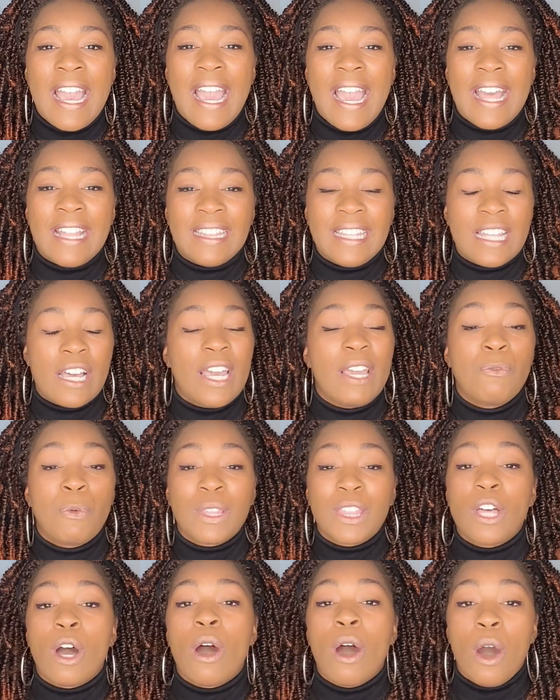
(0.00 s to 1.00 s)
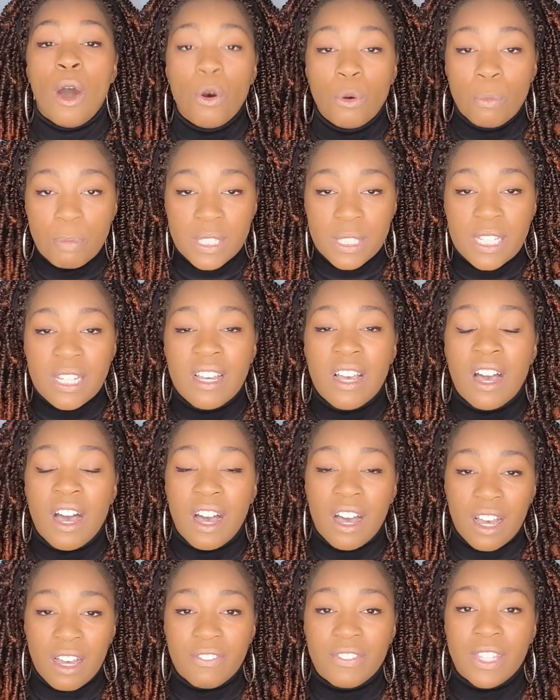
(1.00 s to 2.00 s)
and with the hopes
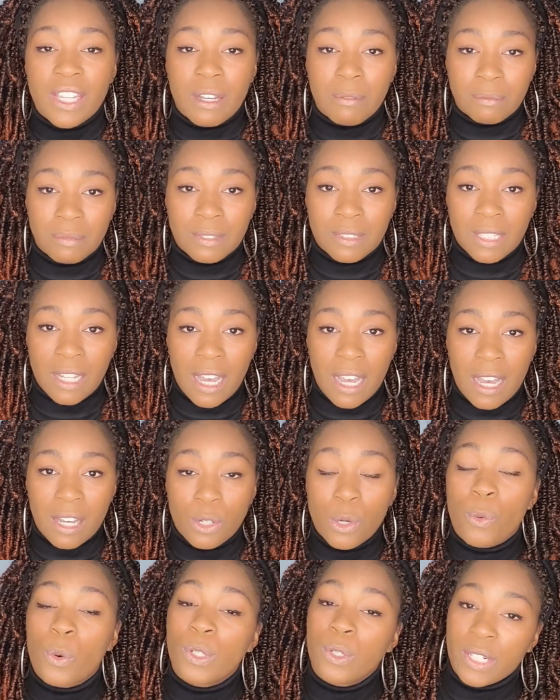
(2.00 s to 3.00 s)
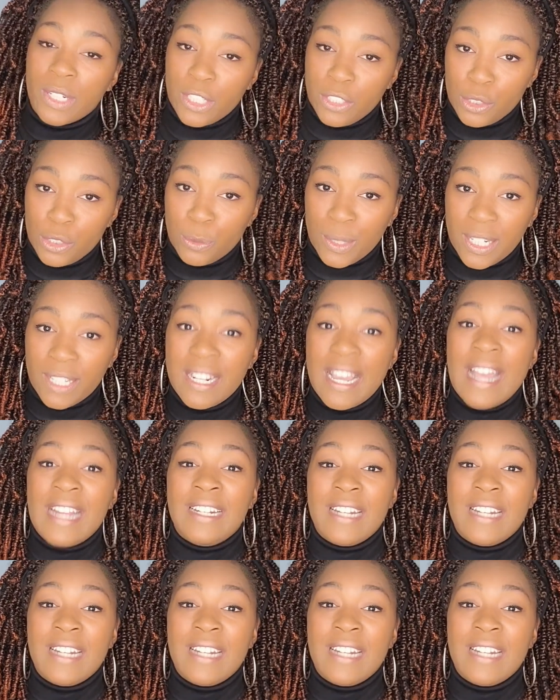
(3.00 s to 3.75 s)
of them going on and doing it.